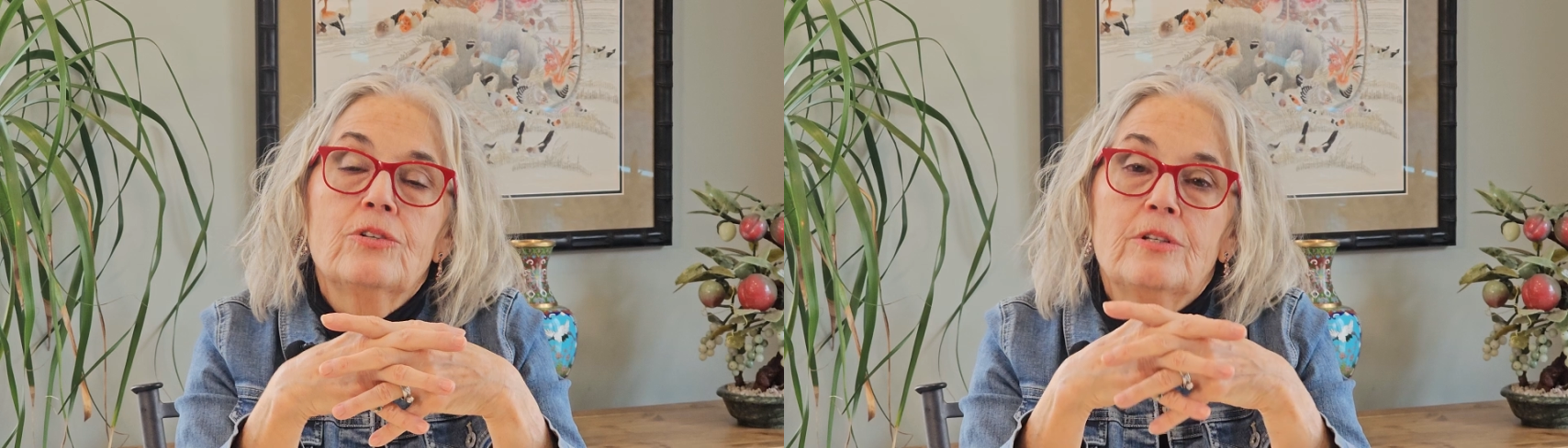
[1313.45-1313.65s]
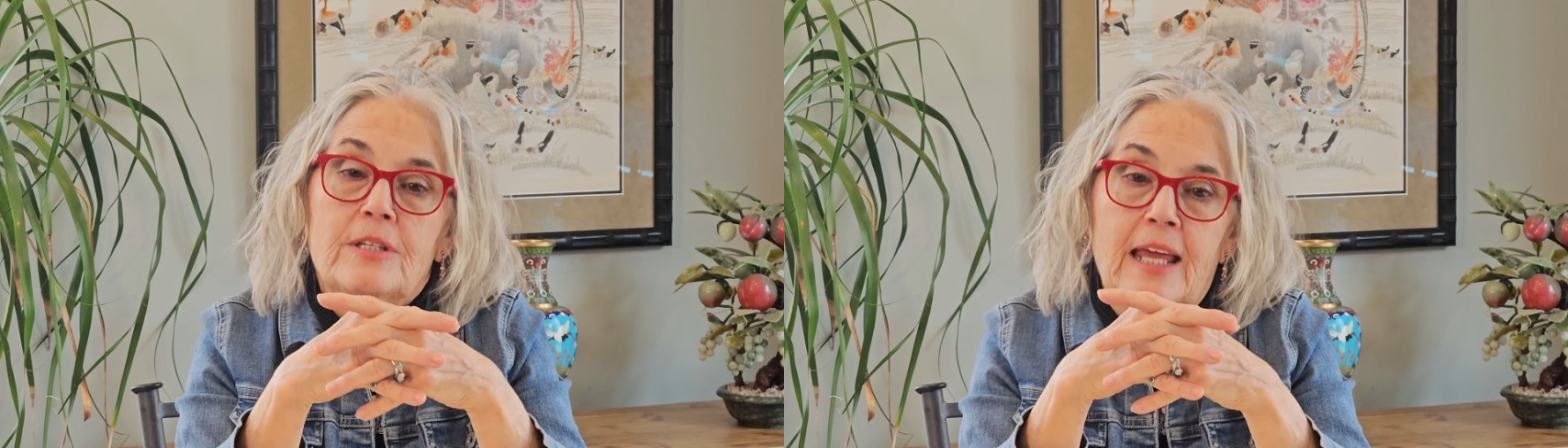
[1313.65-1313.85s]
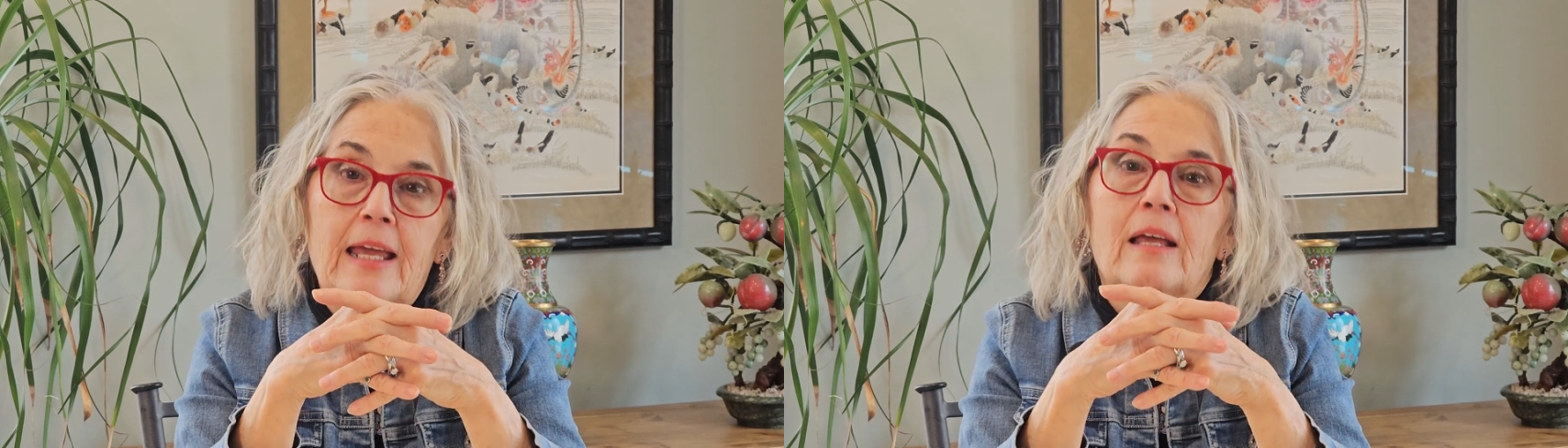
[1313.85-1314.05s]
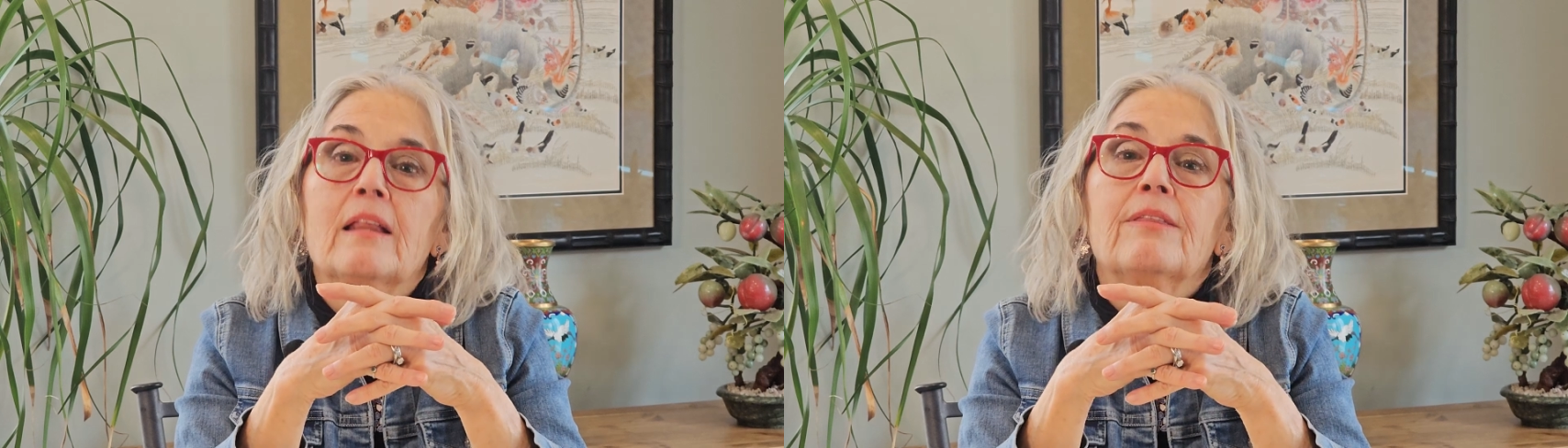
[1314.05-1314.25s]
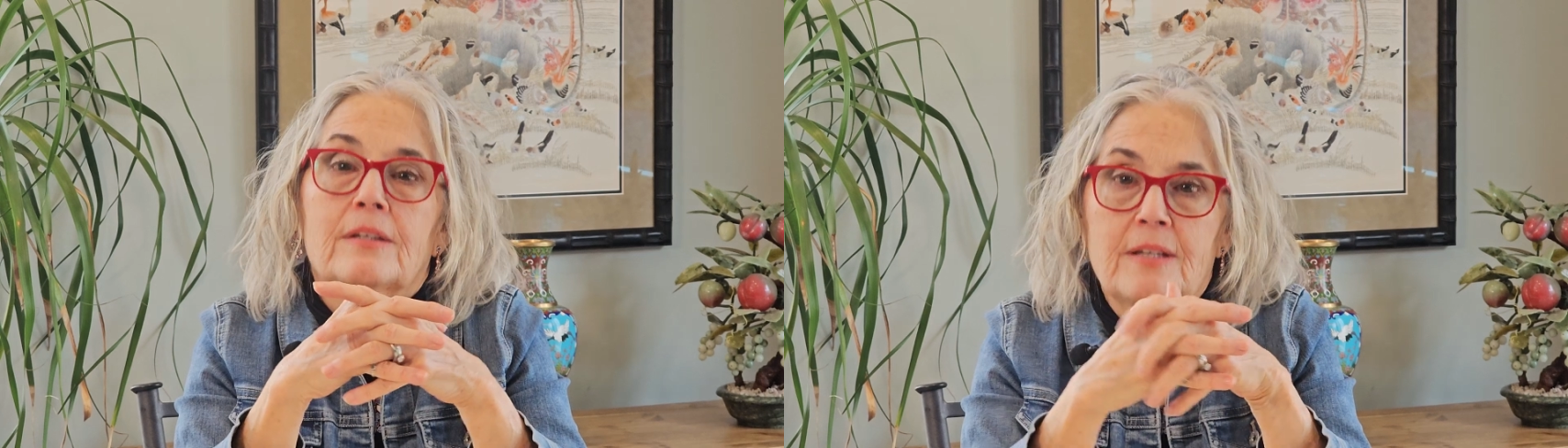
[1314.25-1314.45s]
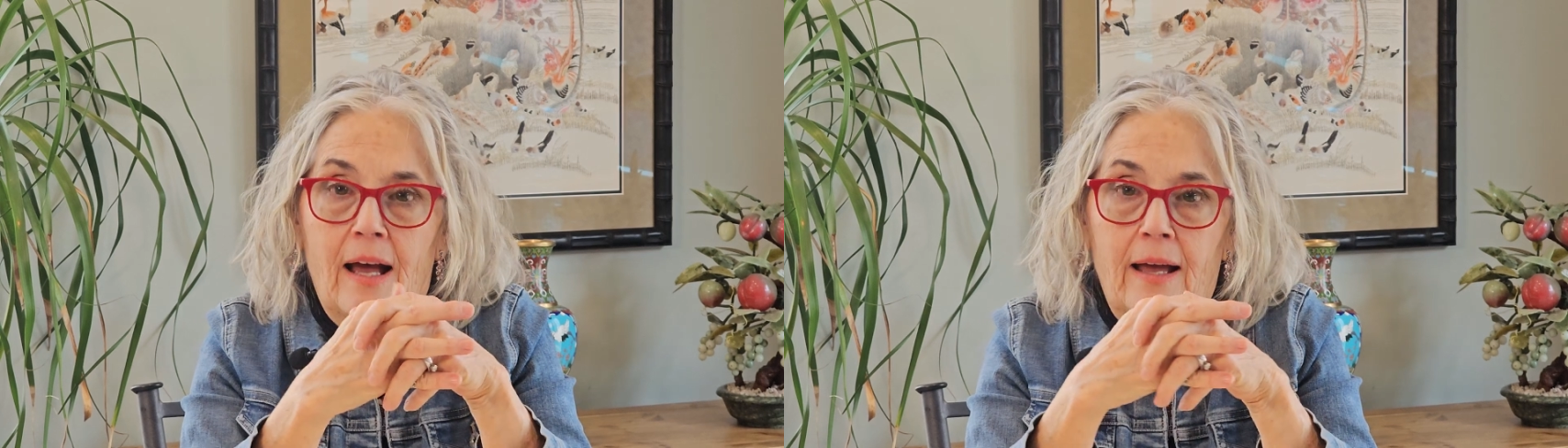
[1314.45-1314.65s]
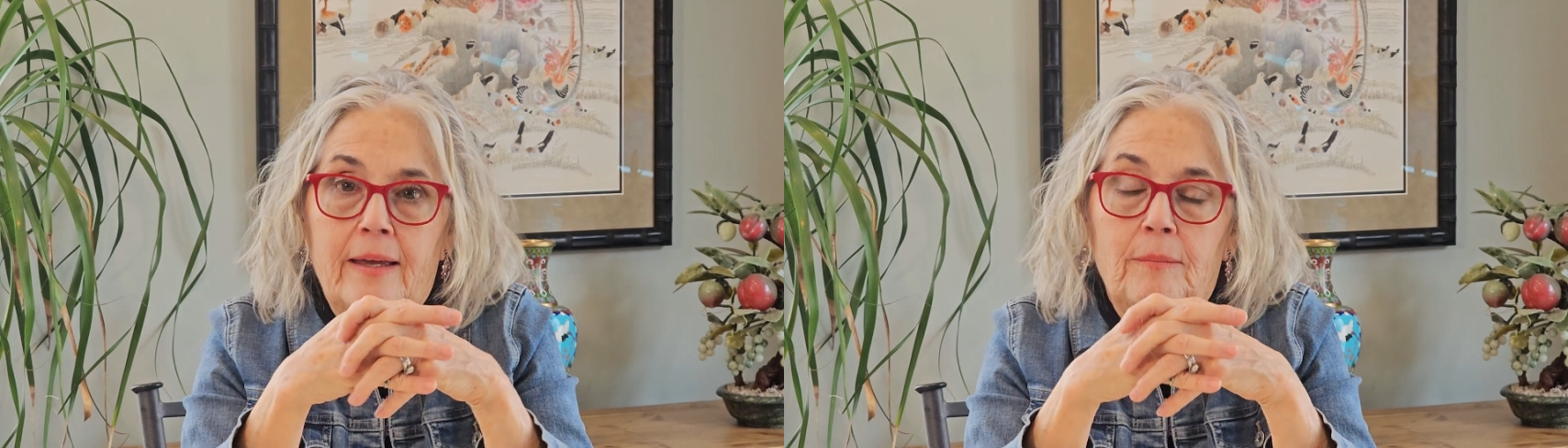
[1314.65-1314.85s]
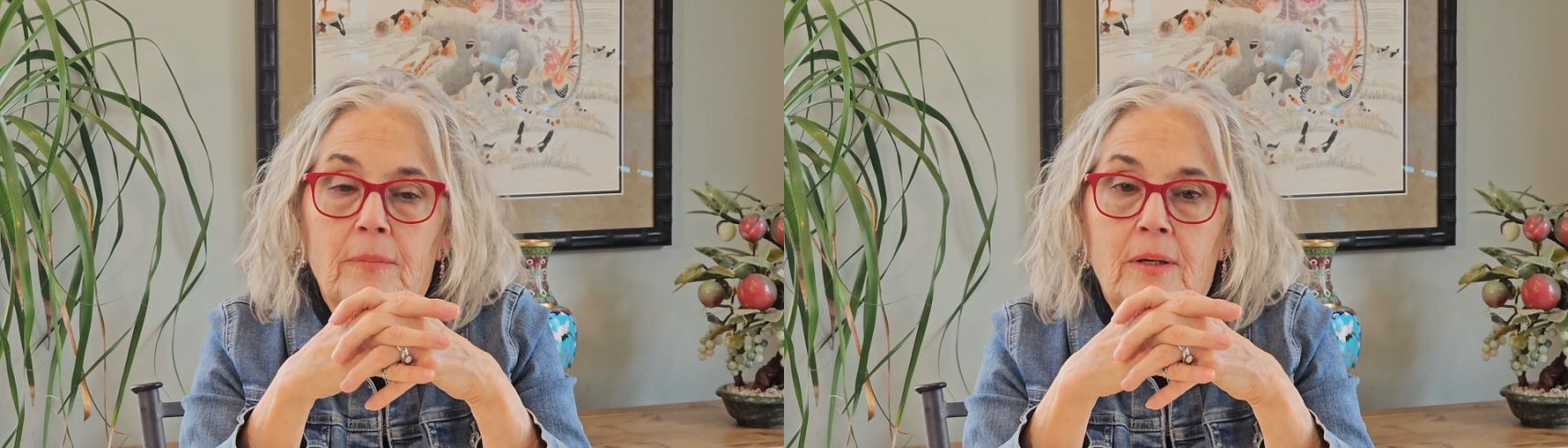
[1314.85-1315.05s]
to take the
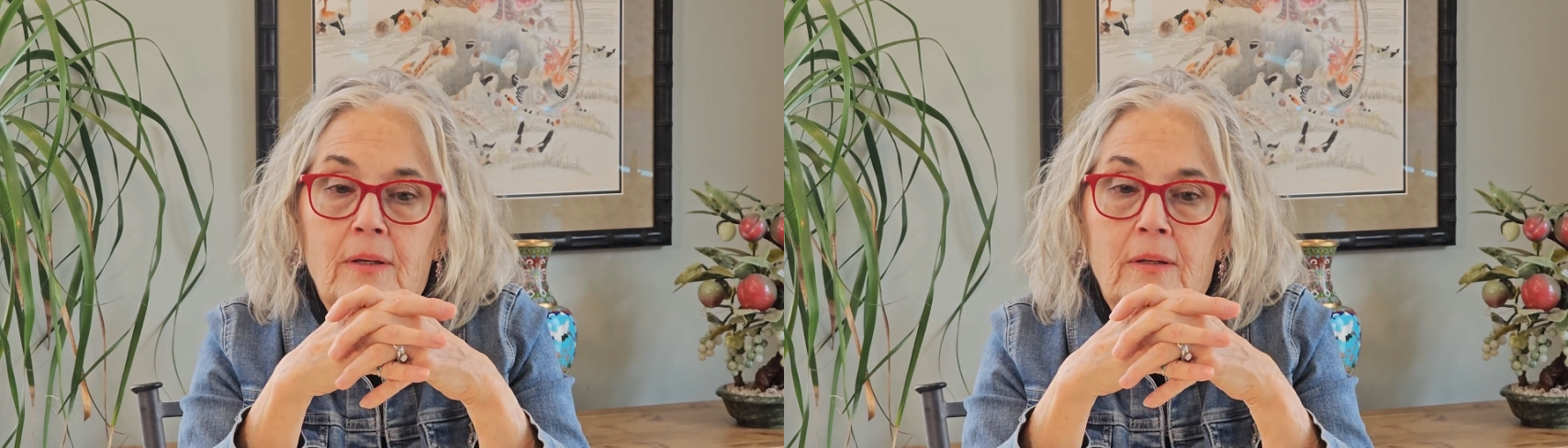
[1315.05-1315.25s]
time